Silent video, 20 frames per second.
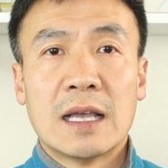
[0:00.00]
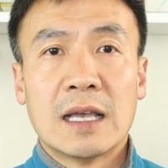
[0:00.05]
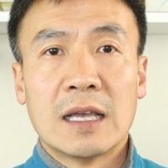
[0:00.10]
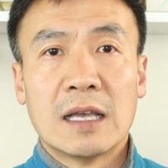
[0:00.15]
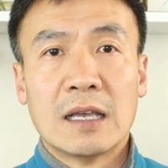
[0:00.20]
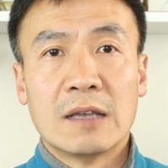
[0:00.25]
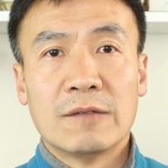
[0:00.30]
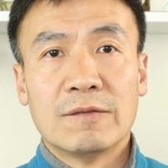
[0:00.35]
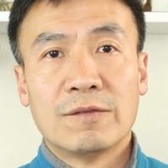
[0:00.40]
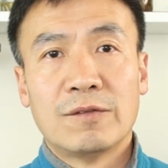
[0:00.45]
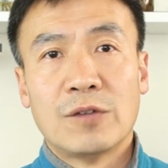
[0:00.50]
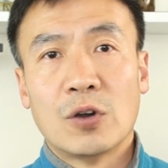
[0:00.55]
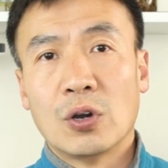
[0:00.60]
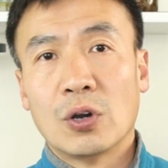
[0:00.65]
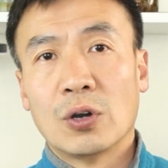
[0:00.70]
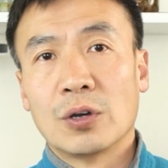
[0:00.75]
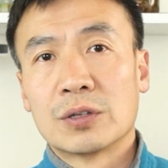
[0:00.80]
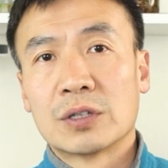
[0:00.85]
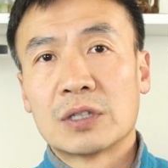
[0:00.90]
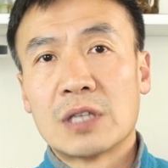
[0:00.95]
And
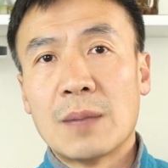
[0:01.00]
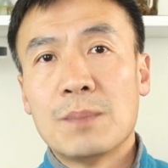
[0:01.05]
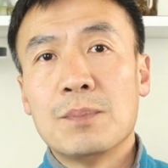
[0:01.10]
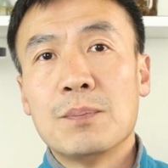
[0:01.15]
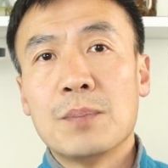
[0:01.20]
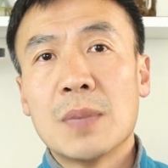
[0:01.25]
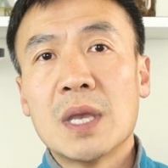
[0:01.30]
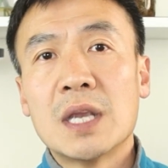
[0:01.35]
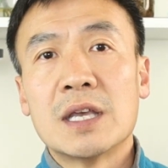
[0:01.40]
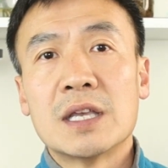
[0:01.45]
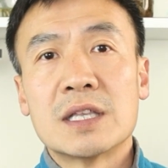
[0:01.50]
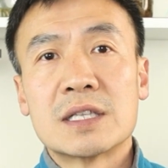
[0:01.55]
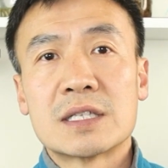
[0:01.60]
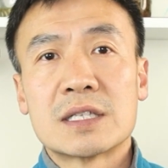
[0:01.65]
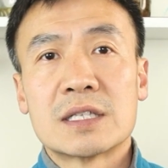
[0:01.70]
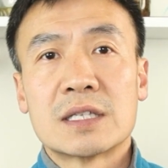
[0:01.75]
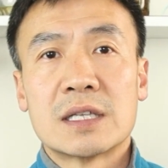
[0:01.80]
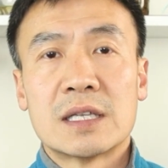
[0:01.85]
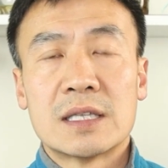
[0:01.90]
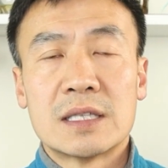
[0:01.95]
for 10
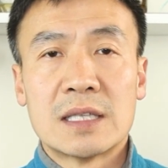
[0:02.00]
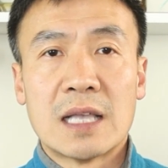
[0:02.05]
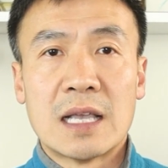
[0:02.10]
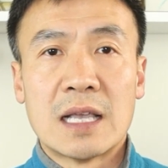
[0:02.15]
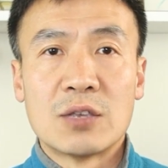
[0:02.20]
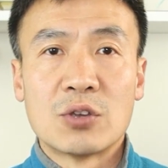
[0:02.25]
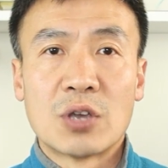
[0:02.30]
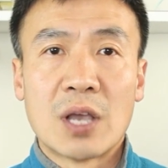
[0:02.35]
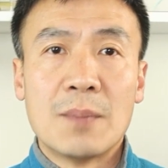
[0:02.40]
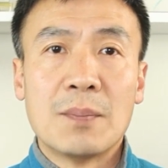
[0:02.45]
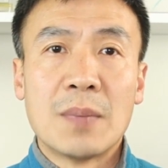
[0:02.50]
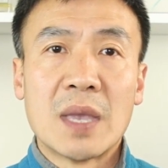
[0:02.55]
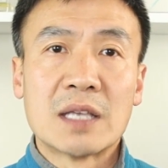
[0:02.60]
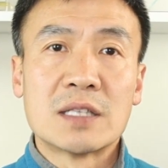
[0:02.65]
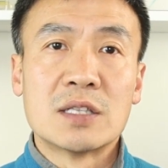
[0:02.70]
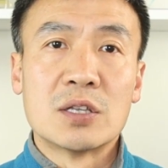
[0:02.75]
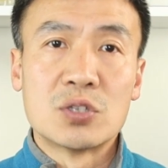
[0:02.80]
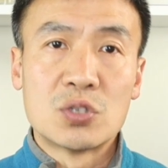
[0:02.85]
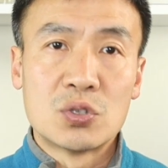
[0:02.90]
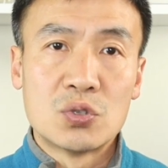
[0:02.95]
minutes, then you can
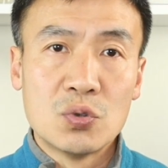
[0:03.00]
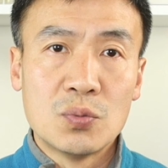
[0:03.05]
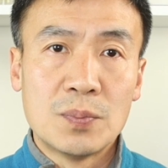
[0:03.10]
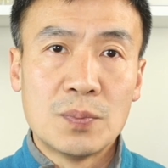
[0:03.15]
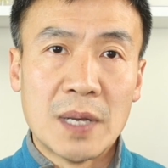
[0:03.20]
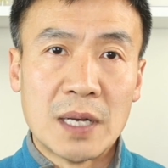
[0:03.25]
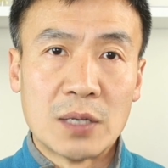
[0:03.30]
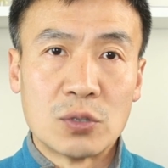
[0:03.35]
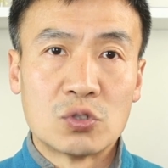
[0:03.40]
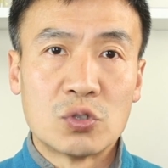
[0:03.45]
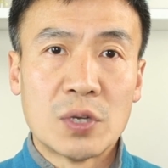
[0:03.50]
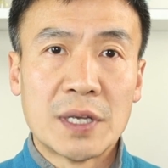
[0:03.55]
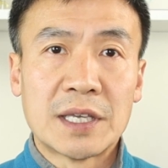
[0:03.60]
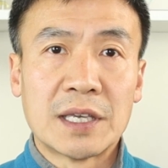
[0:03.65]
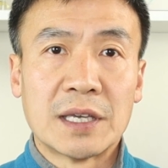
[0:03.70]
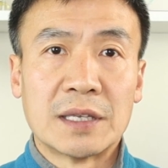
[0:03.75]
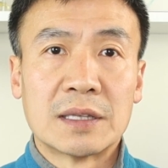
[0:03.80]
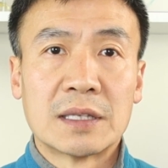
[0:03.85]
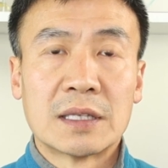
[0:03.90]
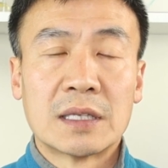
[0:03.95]
make the soup and
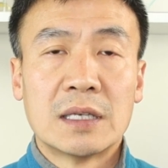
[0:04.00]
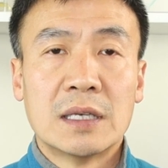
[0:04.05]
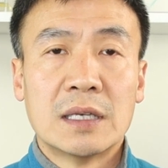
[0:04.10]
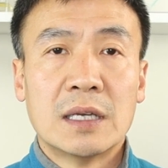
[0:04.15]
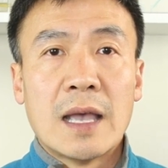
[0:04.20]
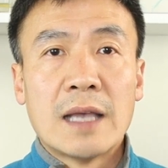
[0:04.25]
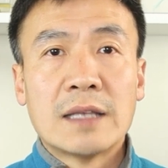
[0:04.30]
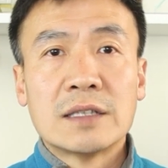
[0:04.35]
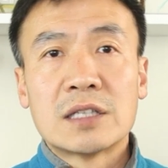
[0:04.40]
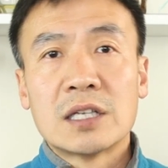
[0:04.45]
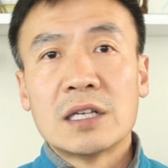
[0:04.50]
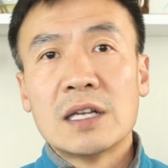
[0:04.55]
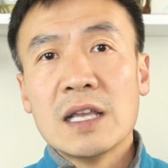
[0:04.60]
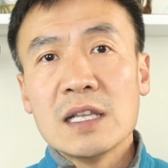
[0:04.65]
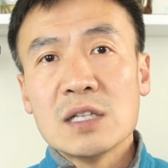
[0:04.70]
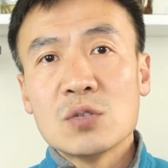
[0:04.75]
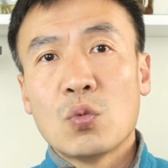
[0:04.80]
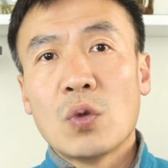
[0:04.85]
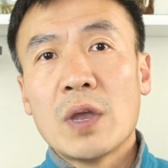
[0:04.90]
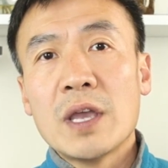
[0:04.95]
drink it. And
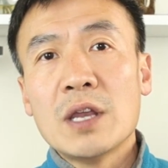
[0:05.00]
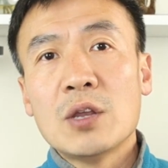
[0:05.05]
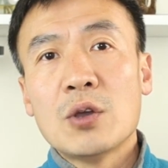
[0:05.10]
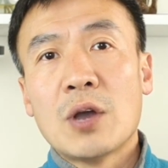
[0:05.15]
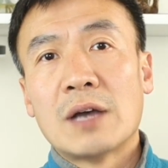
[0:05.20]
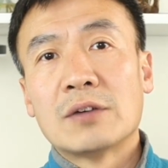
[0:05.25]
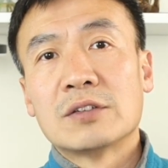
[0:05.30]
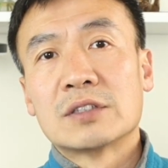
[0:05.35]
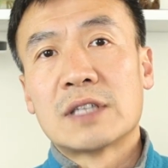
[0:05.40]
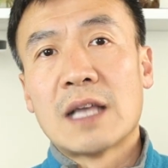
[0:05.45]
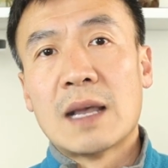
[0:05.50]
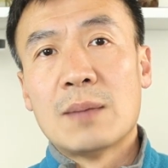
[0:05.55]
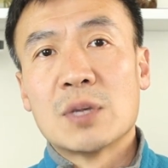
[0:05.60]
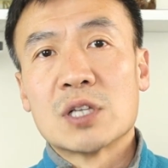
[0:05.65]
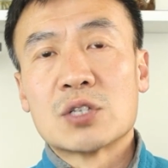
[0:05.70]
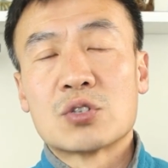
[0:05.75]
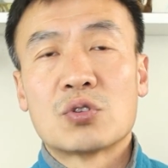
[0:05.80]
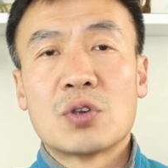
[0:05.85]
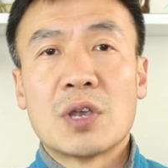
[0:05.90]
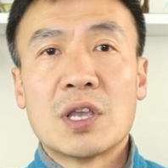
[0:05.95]
today's video, I will
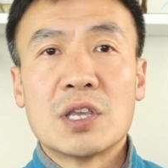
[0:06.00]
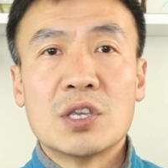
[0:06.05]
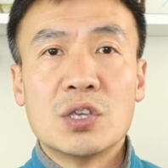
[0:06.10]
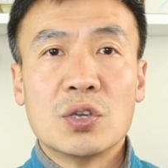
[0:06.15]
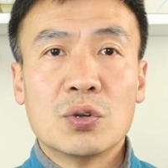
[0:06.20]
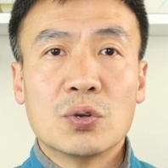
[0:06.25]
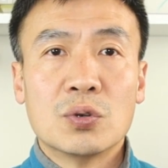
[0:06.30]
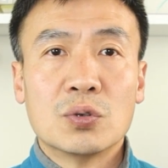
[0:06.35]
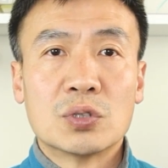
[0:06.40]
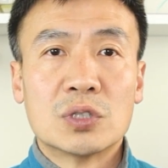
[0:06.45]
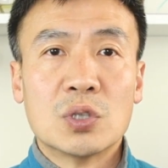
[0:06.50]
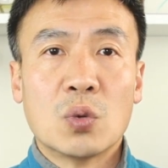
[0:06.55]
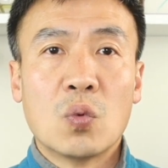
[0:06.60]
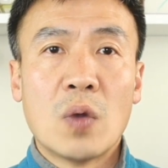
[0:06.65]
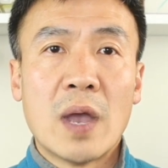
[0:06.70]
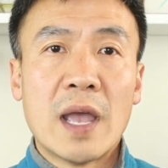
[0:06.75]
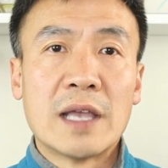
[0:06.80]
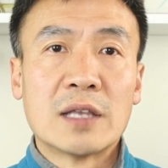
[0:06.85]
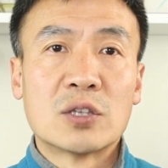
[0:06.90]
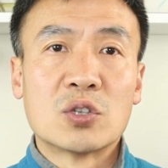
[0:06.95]
demonstrate you the
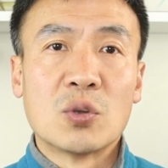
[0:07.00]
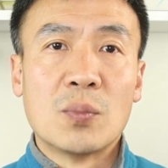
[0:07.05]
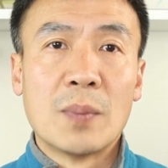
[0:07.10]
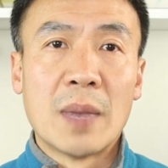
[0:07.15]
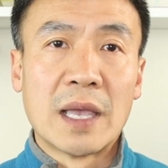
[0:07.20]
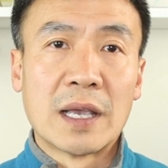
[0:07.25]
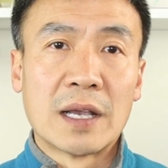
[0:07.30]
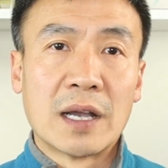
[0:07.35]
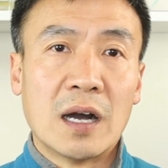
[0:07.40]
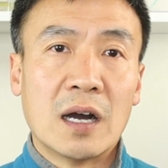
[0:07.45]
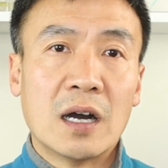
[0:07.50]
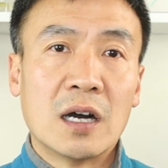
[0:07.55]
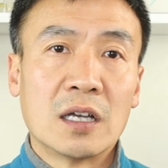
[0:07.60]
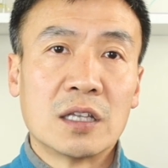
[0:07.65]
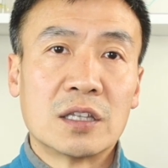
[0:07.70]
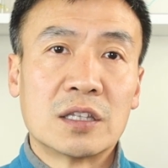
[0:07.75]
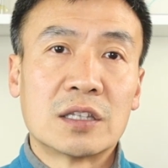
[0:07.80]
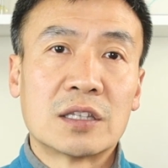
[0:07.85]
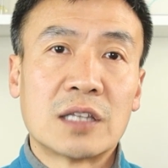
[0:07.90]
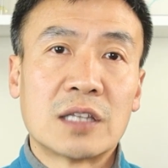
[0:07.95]
way to make
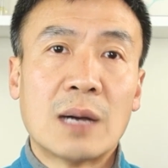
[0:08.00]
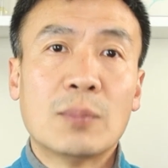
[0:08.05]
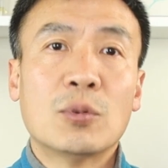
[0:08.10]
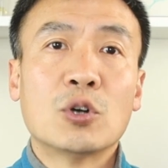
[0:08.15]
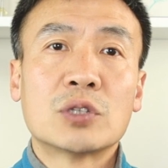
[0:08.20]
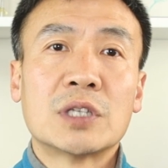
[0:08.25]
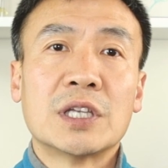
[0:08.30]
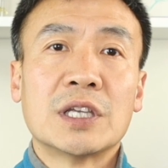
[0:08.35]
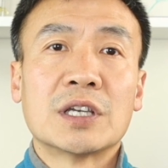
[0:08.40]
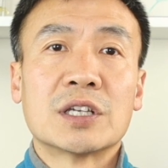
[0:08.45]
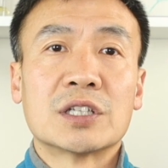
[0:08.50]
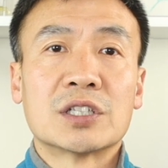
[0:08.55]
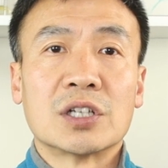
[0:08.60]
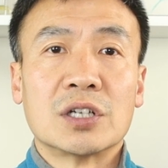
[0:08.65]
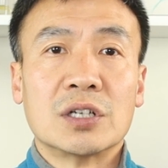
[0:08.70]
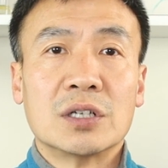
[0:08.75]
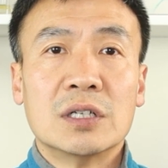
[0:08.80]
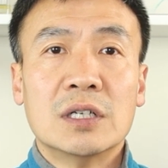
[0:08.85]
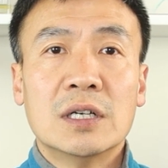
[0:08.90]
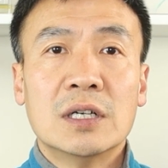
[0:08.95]
a double
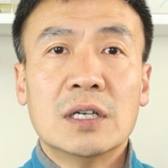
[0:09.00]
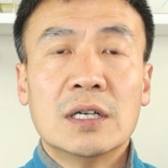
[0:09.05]
tincture.